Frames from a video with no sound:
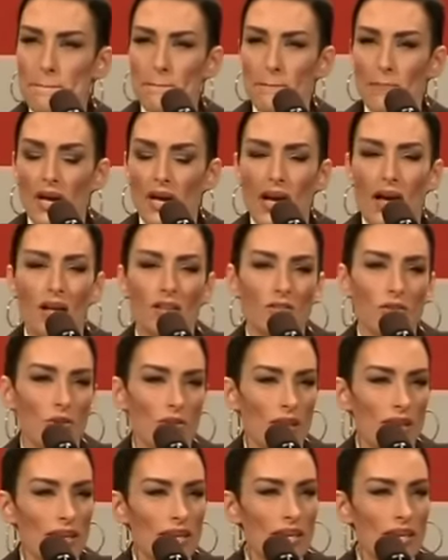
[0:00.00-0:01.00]
But I'll know
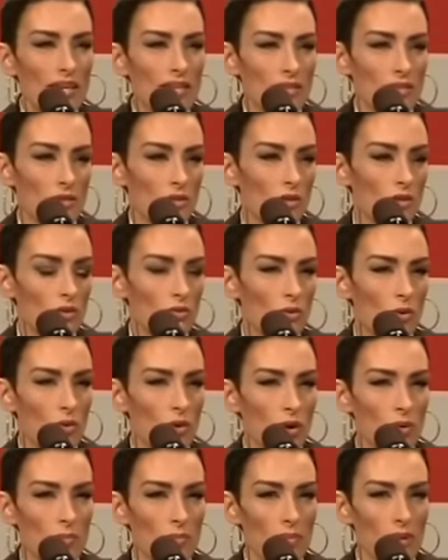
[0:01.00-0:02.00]
that he is going to grow
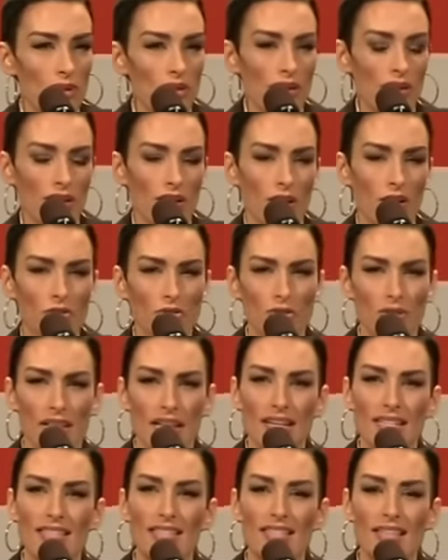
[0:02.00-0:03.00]
up in a country
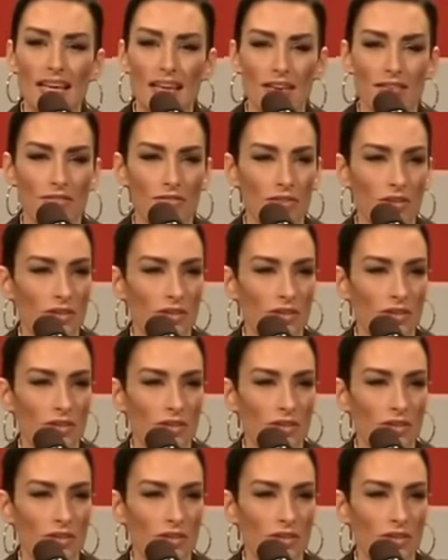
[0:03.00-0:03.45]
that is safe